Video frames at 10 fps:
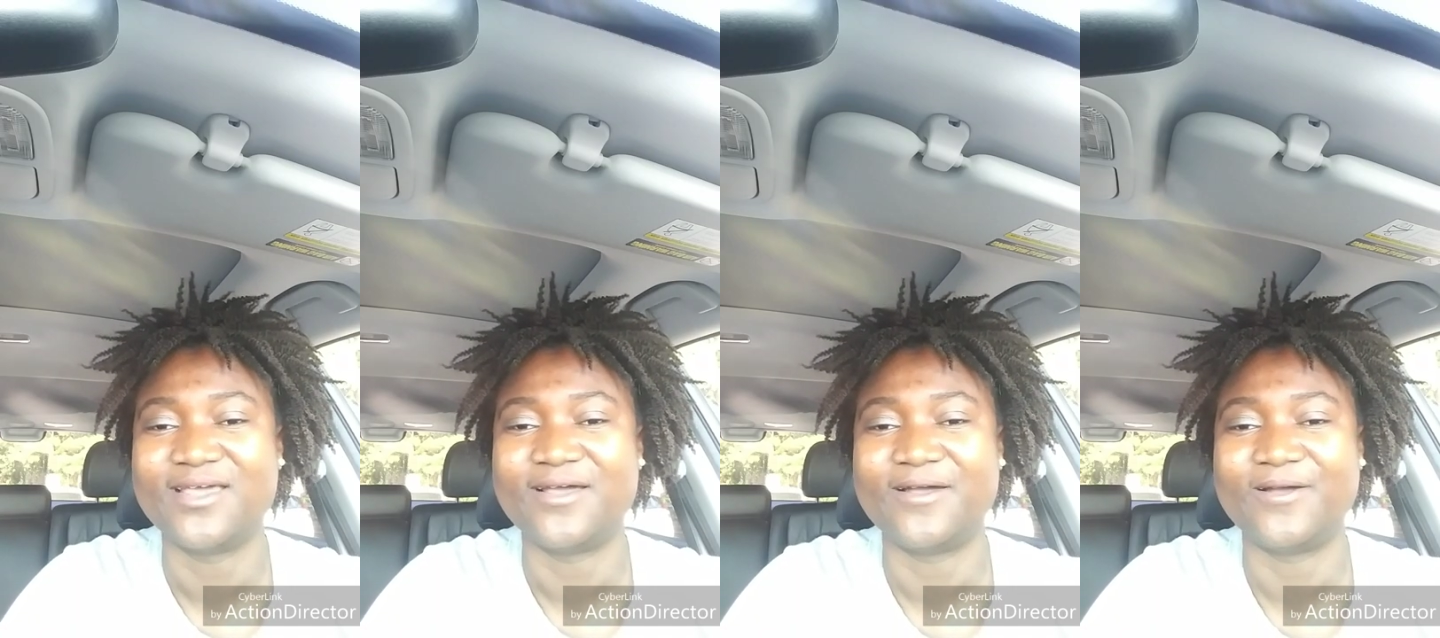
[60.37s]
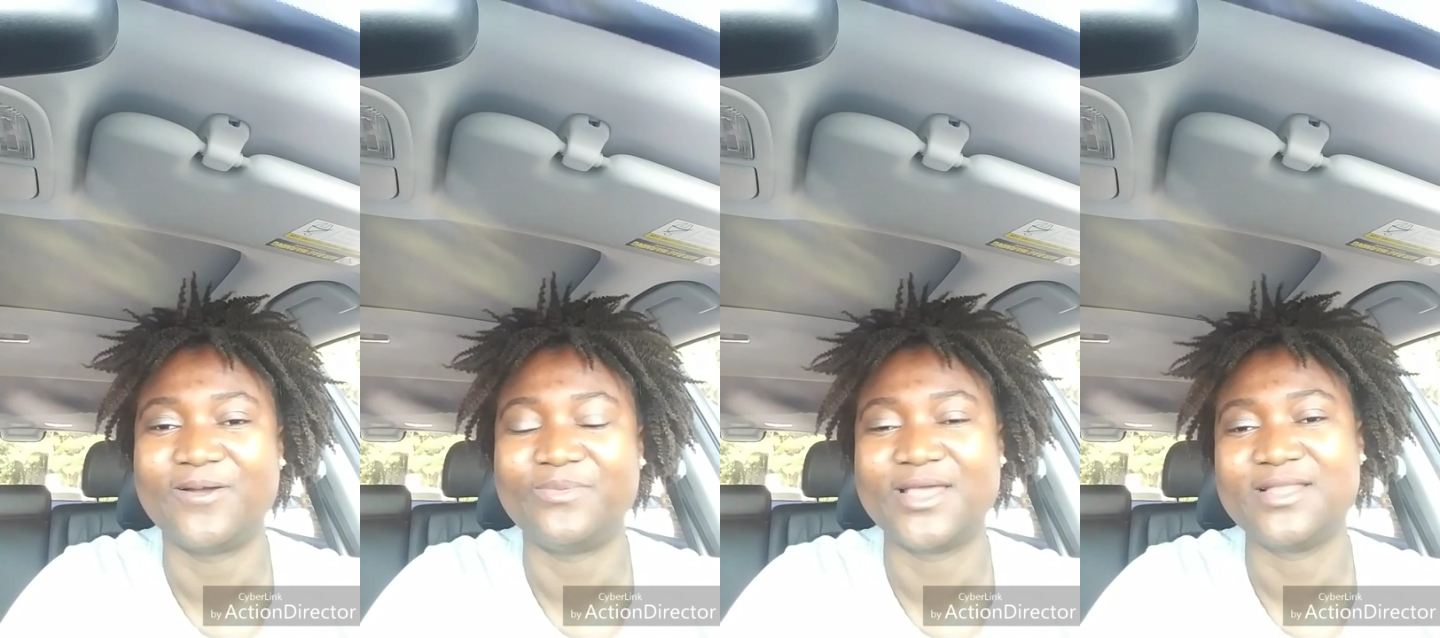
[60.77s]

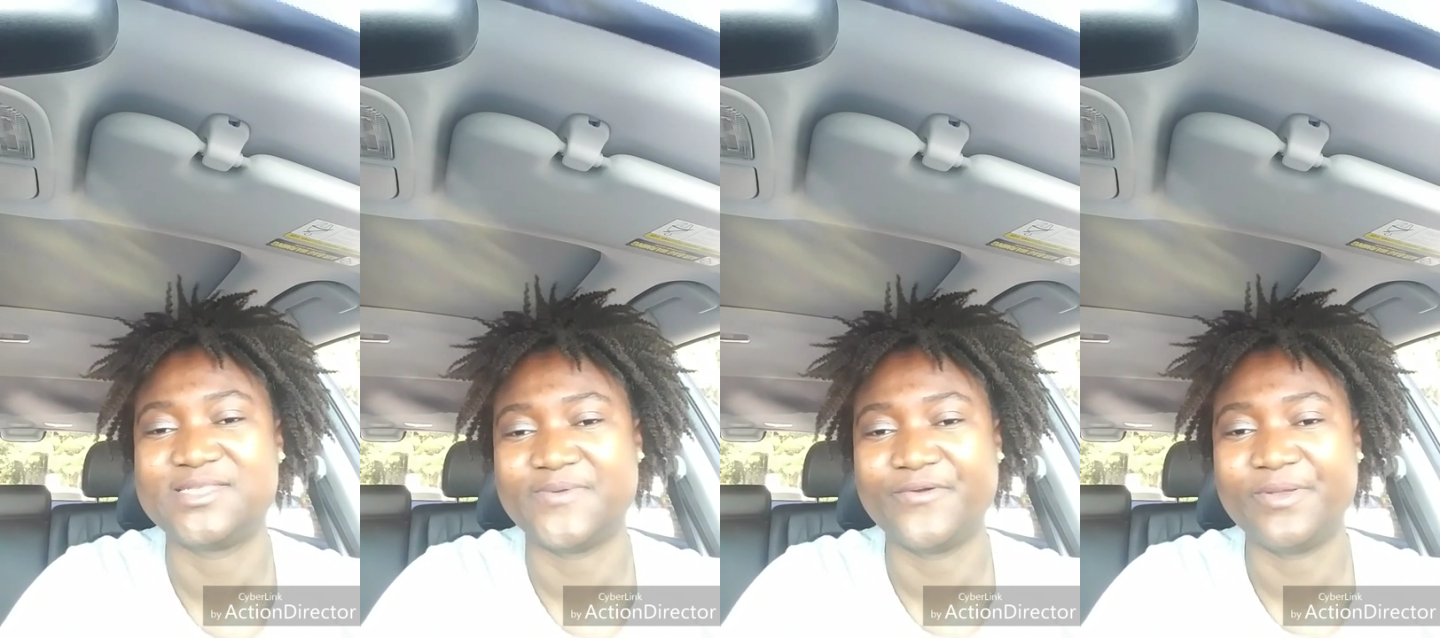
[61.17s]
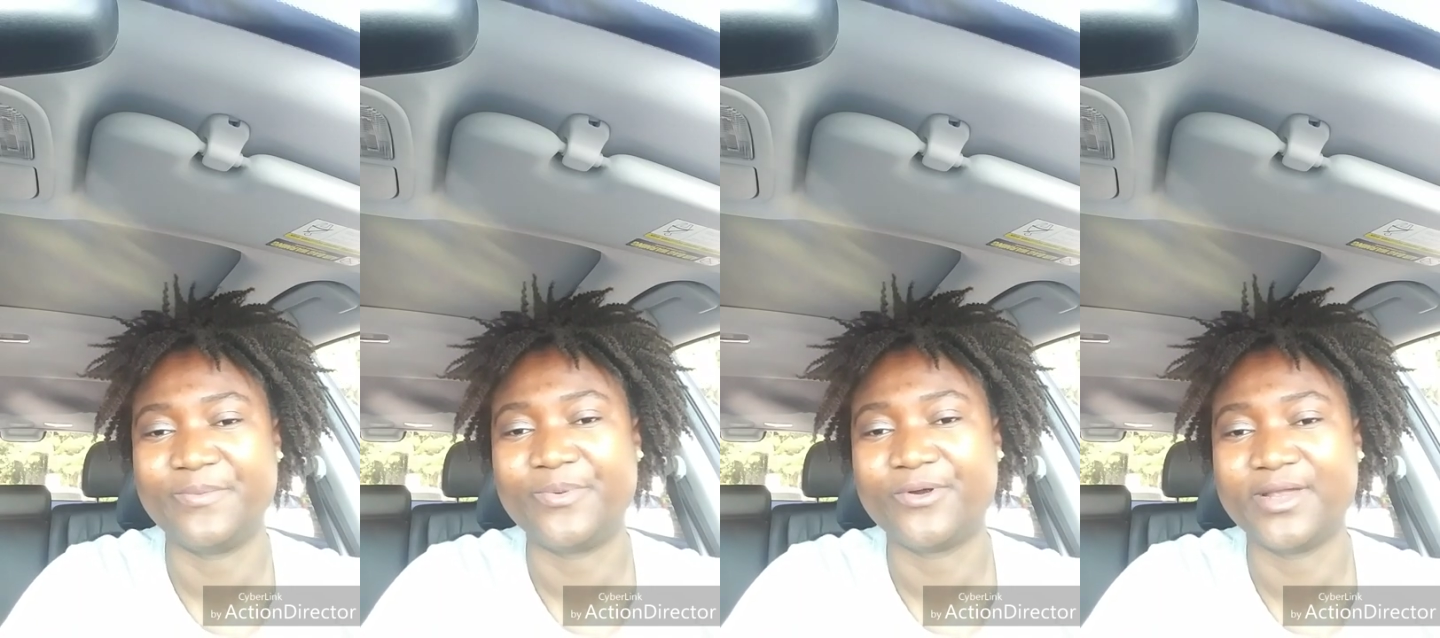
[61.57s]
That is very
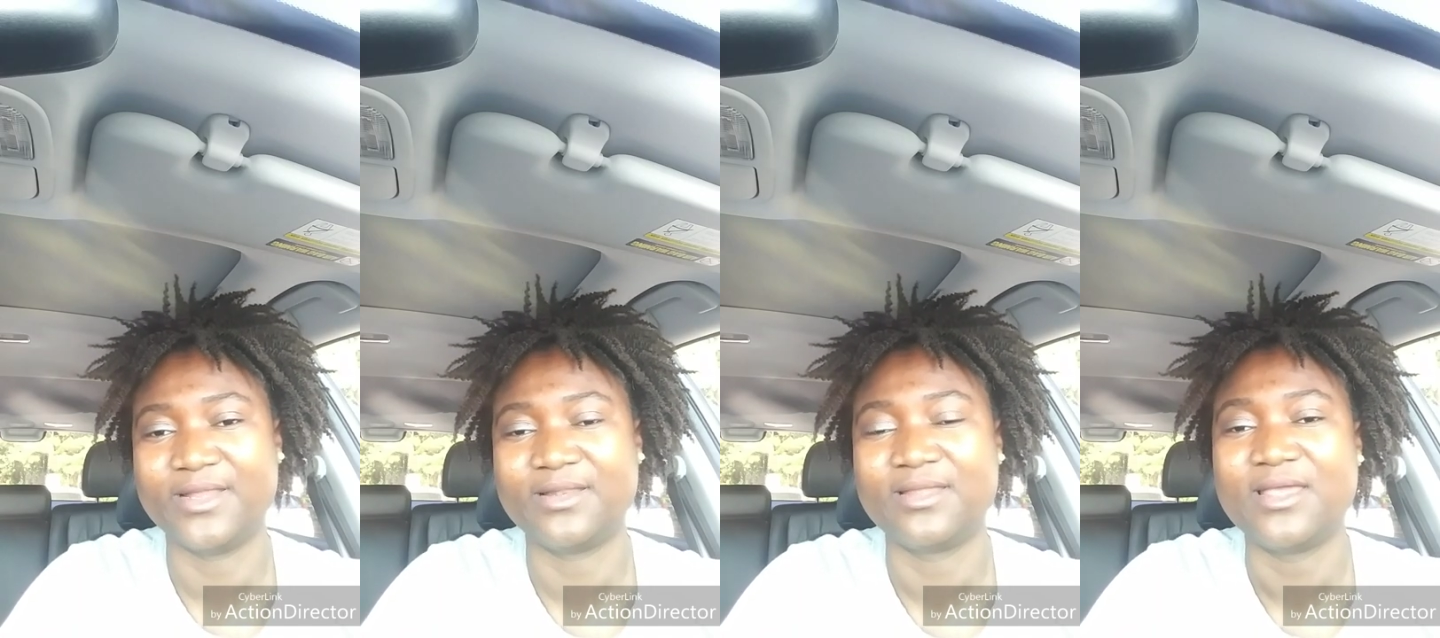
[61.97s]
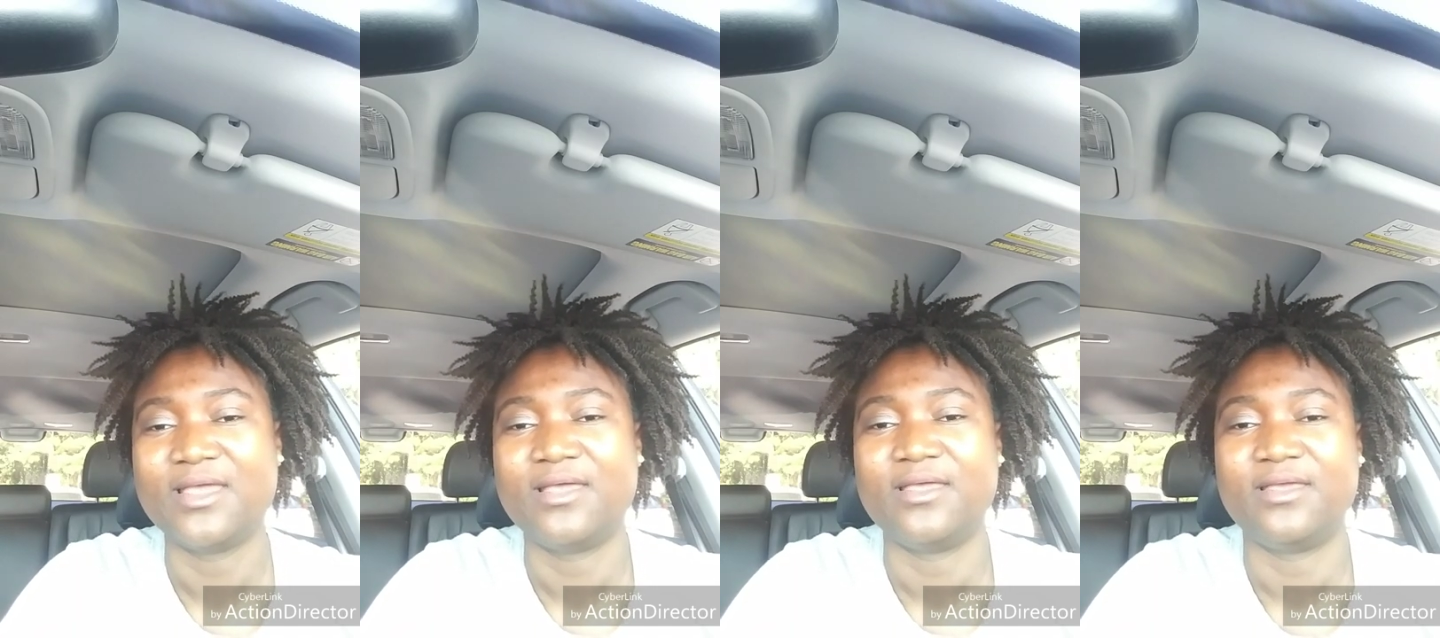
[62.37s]
important.
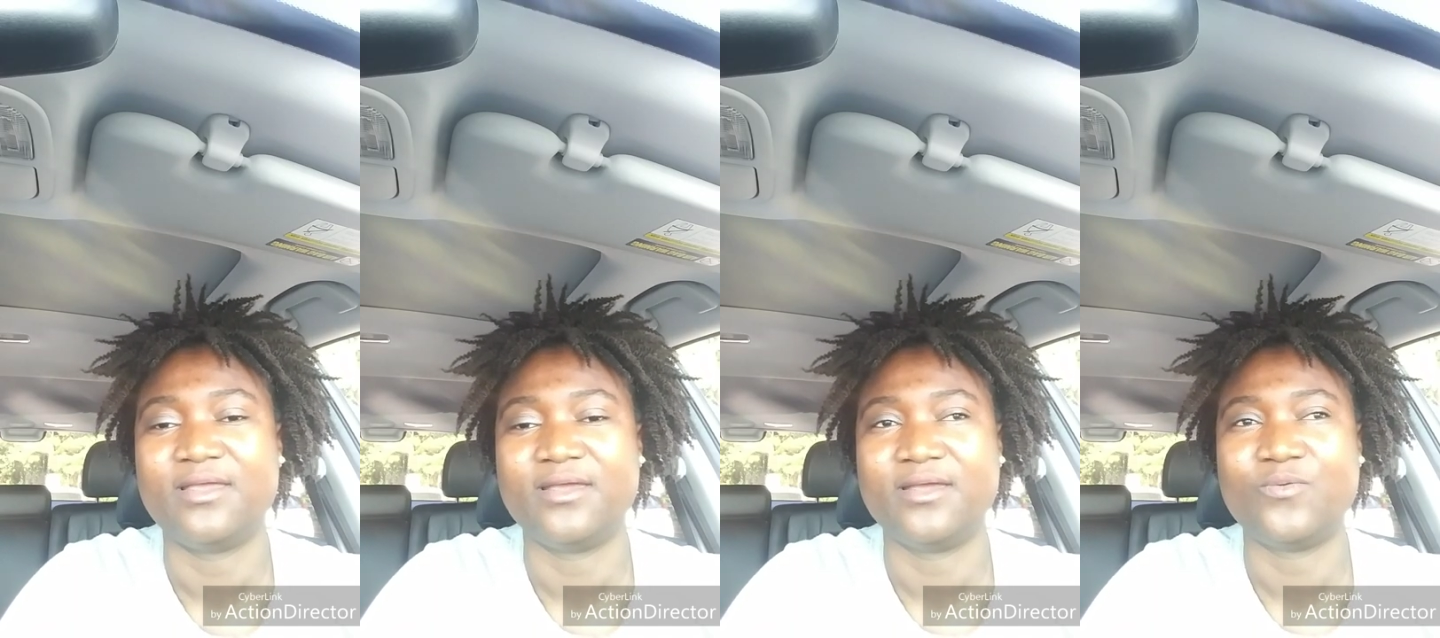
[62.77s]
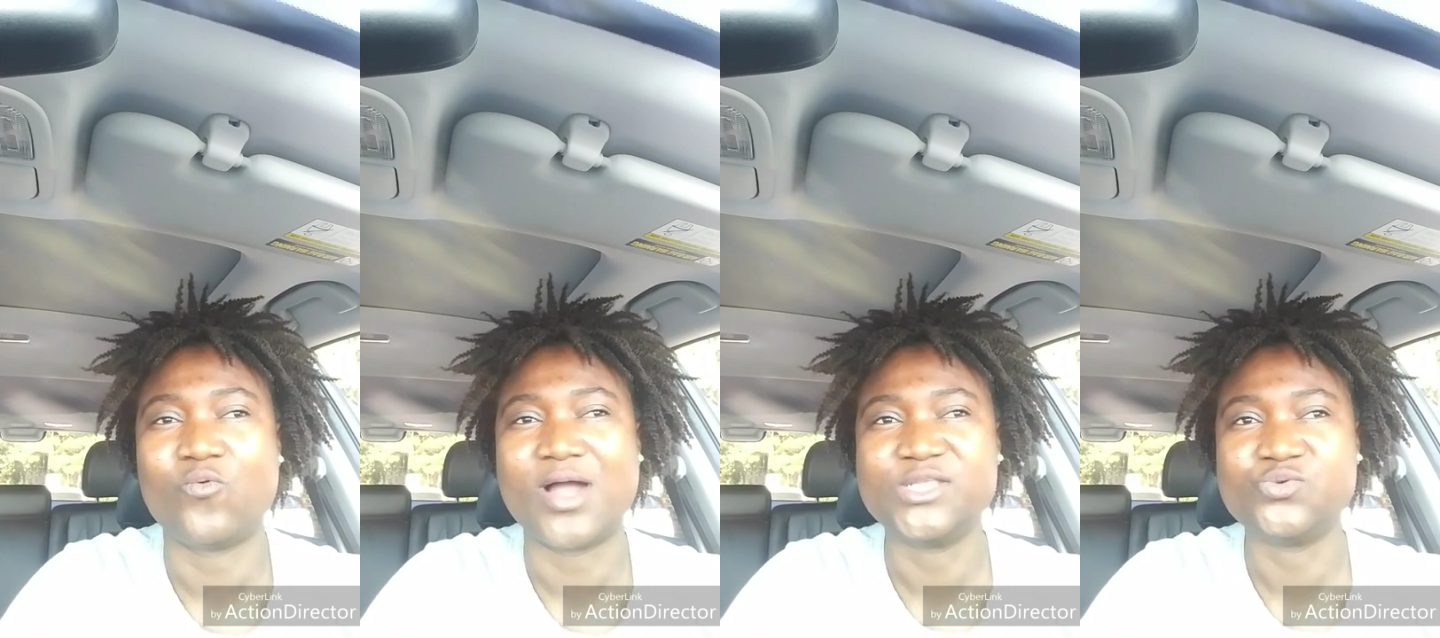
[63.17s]
And
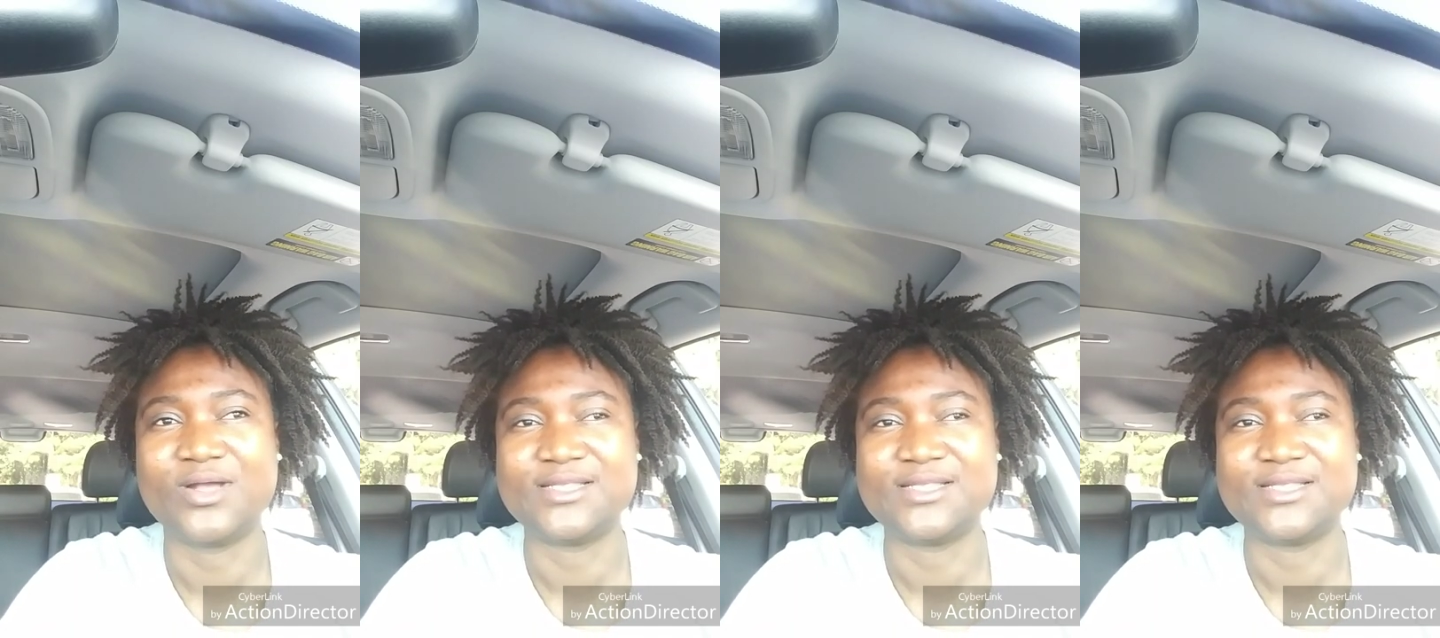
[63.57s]
why do I